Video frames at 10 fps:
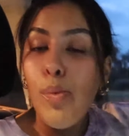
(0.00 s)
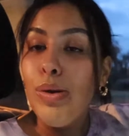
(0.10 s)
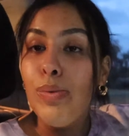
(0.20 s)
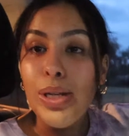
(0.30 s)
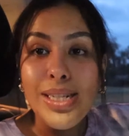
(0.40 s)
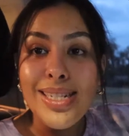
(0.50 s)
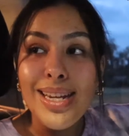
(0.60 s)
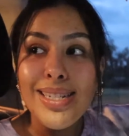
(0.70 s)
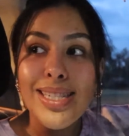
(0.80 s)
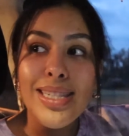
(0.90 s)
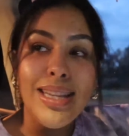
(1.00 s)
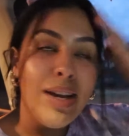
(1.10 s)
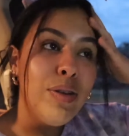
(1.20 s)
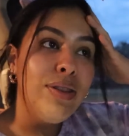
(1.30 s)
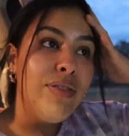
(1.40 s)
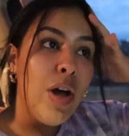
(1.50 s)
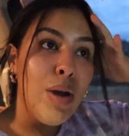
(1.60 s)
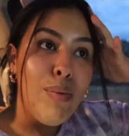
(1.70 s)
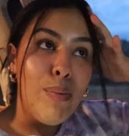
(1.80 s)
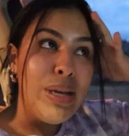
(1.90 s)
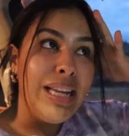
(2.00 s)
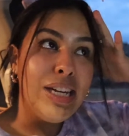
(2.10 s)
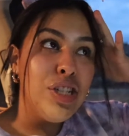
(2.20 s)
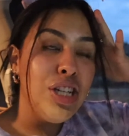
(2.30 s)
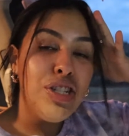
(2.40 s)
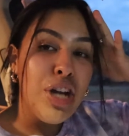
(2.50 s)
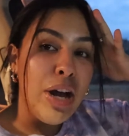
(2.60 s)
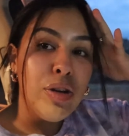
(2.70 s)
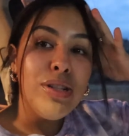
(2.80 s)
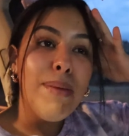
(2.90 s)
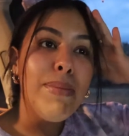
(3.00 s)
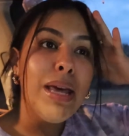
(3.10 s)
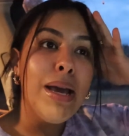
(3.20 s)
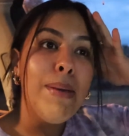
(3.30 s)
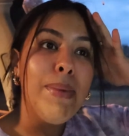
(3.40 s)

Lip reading: We will discuss this later in the vlog when we like chit chat or something,